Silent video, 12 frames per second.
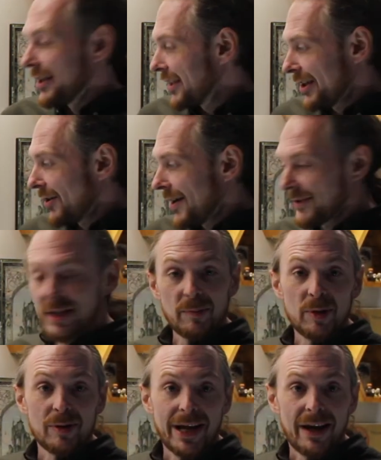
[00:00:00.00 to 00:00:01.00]
You don't have to
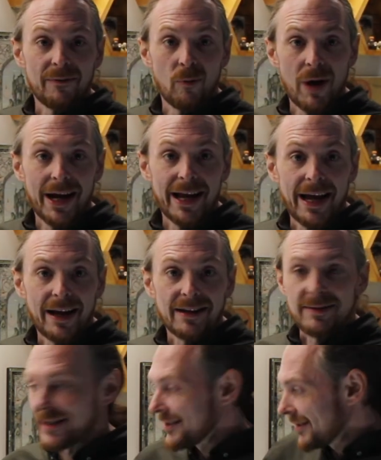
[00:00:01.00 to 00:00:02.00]
compute fyx
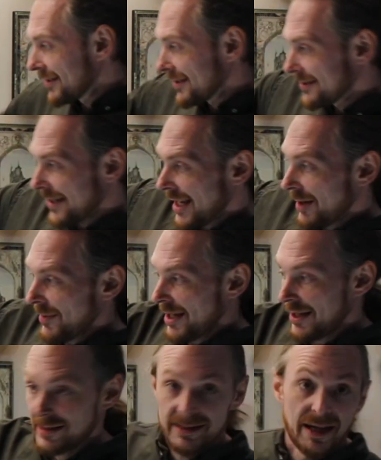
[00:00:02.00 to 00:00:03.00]
because it's the same
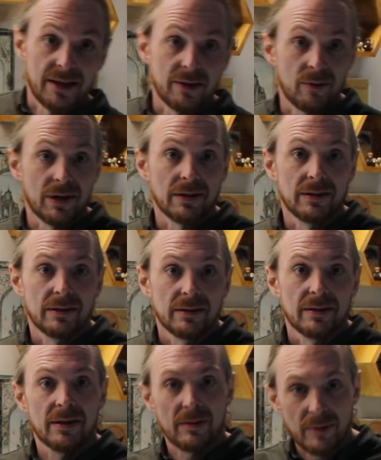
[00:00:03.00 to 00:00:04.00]
as the other one.
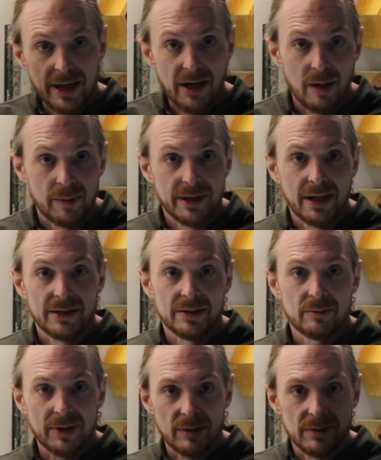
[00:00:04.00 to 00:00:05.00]
Three
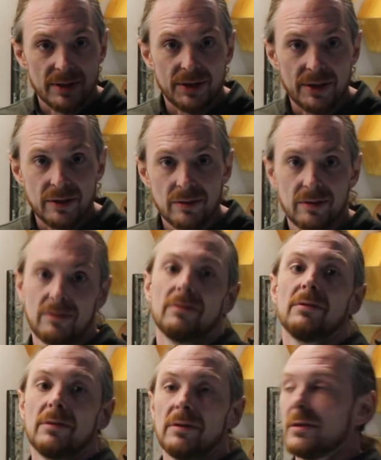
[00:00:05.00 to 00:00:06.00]
computations reduced to two.
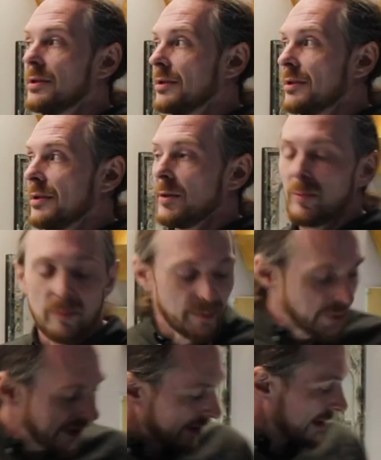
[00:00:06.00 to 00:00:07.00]

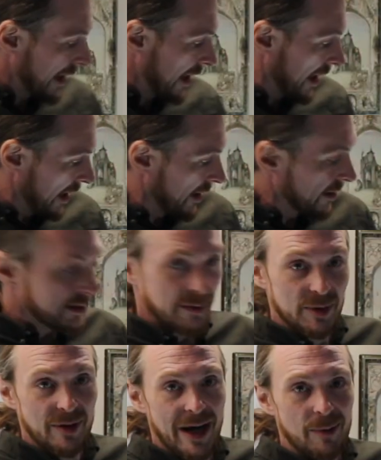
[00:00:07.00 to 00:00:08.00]
Please
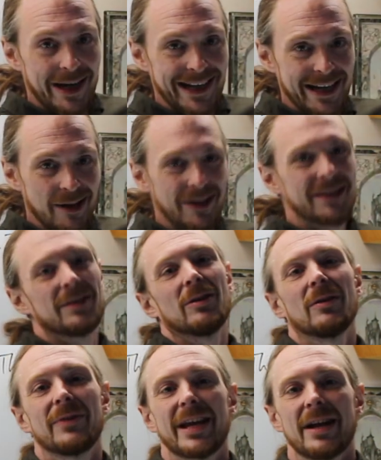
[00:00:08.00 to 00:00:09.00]
subscribe right here. Hit the
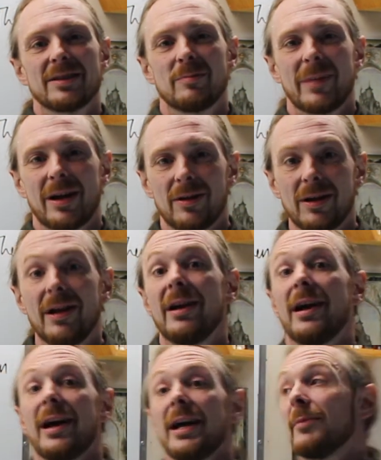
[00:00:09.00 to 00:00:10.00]
notification bell.
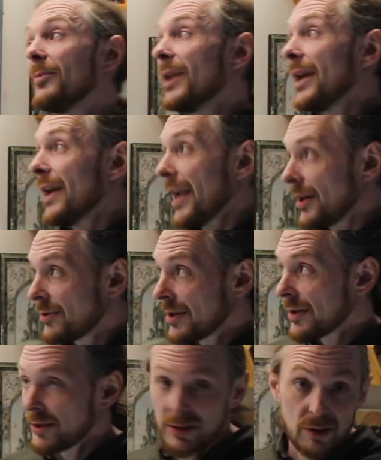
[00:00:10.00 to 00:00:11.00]
I'm
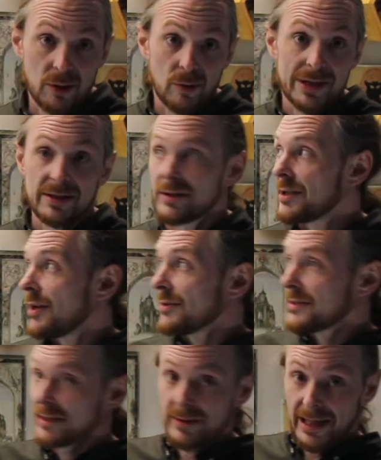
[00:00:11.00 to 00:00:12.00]
Adrian, the Tutor Wizard.
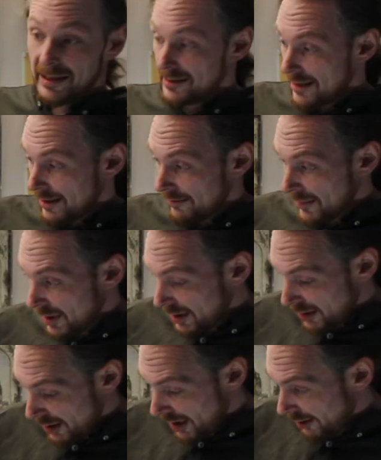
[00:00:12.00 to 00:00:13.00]
I'll see you next time.
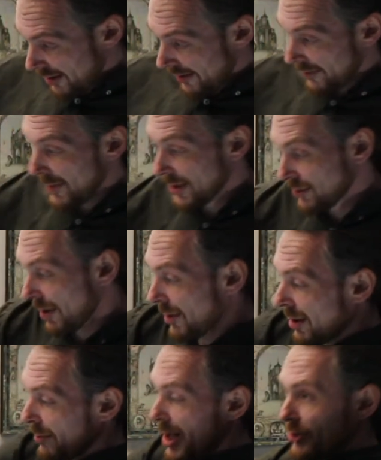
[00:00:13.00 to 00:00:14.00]
I don't have it.
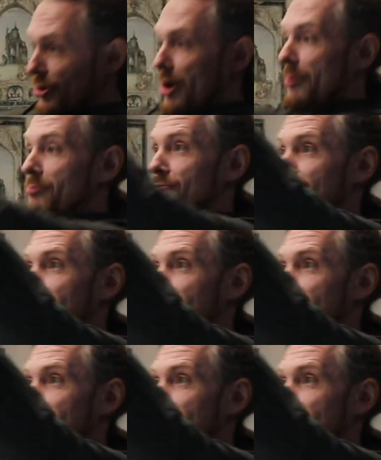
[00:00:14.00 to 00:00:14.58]
Mic drop.